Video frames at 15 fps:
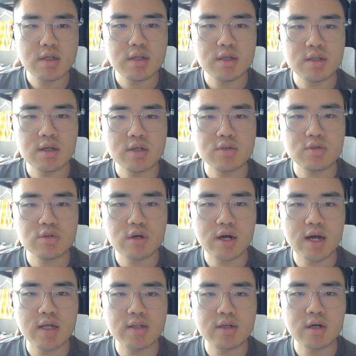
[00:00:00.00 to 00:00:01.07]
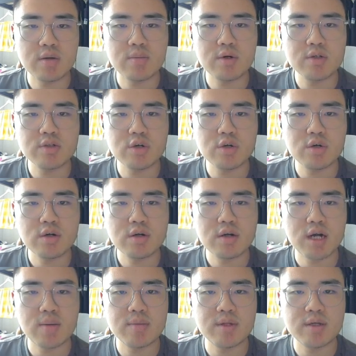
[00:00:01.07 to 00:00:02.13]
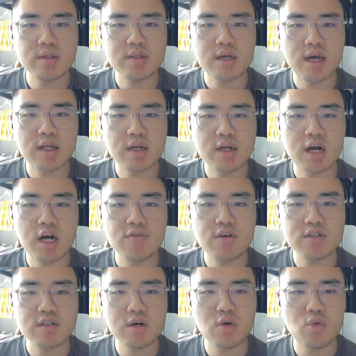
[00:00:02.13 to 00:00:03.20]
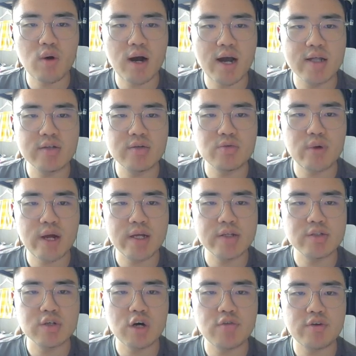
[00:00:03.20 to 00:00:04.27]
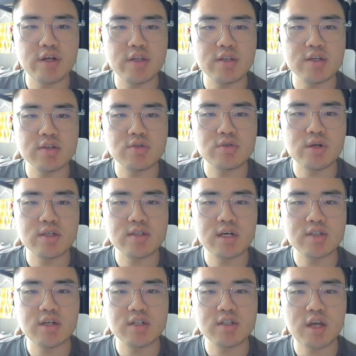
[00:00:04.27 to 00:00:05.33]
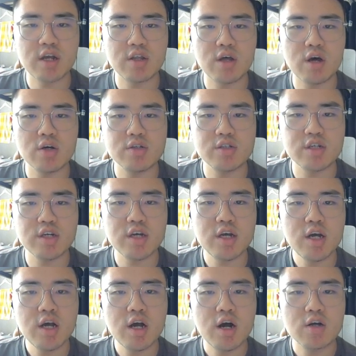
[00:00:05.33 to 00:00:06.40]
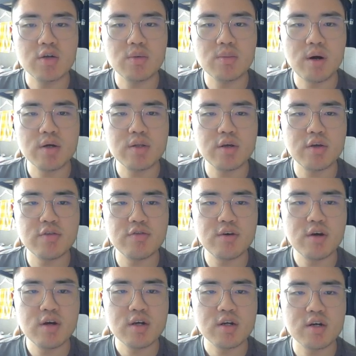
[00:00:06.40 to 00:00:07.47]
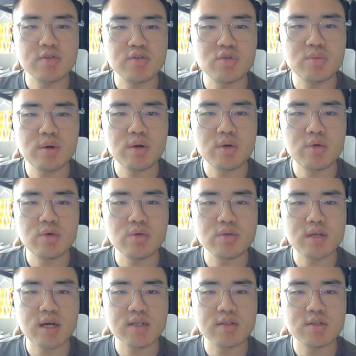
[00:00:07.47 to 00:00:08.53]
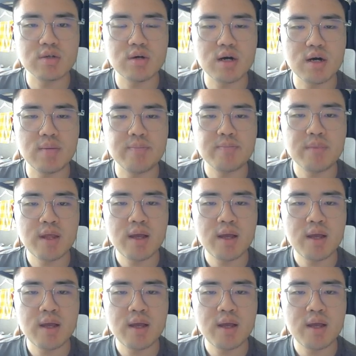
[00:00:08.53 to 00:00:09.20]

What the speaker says: industrial and commercial companies and covers a wide range of industries such as technology, automotive, consumer goods, and so on.